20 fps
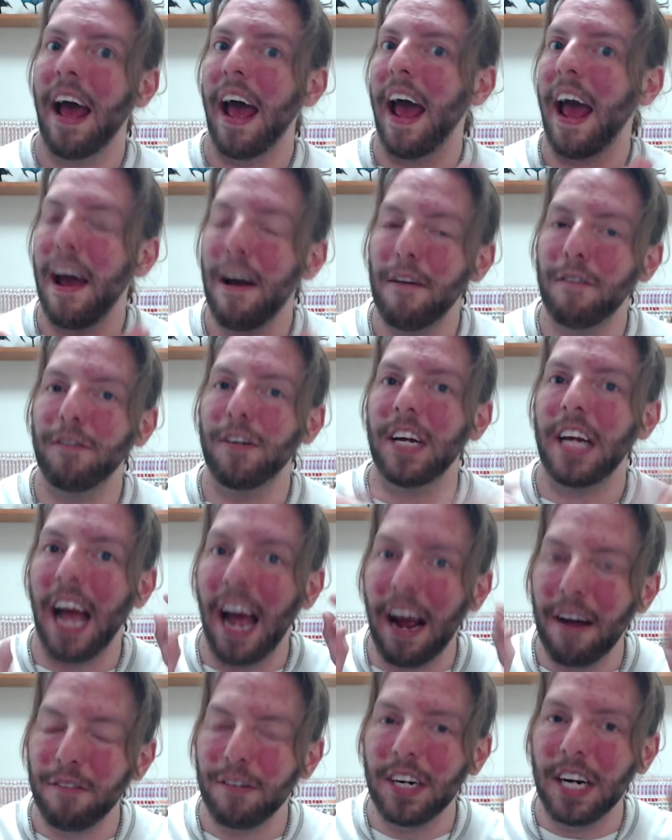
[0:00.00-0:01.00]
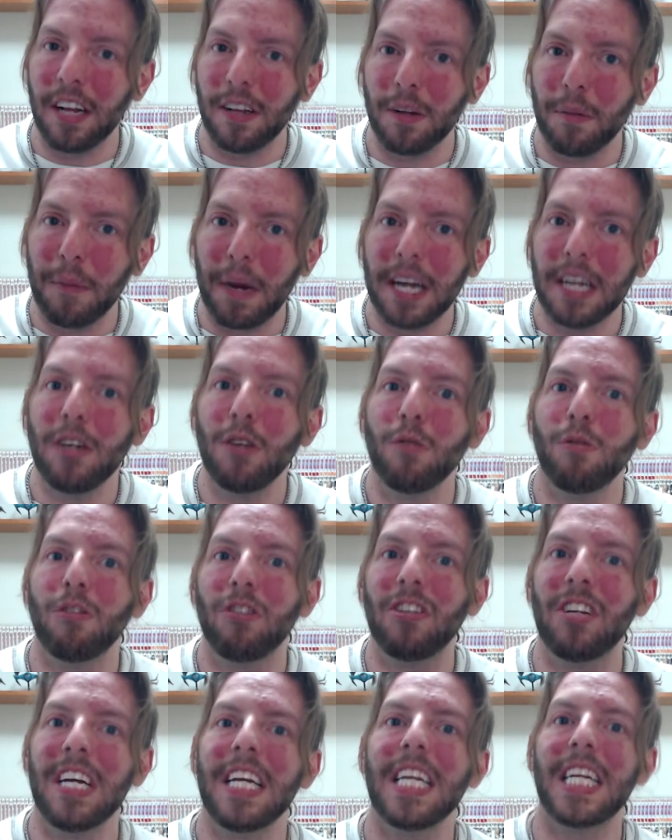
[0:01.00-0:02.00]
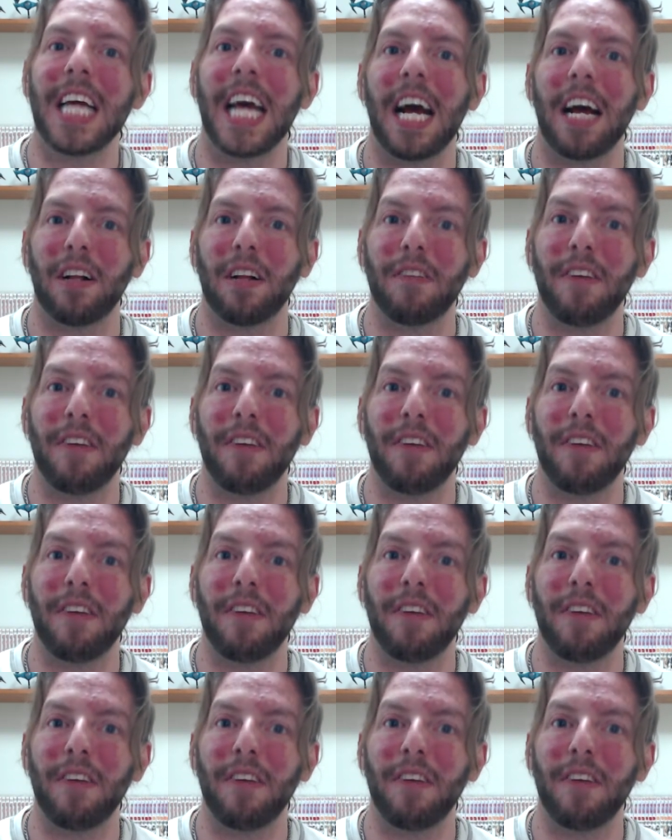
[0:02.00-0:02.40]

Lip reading: Every other minute detail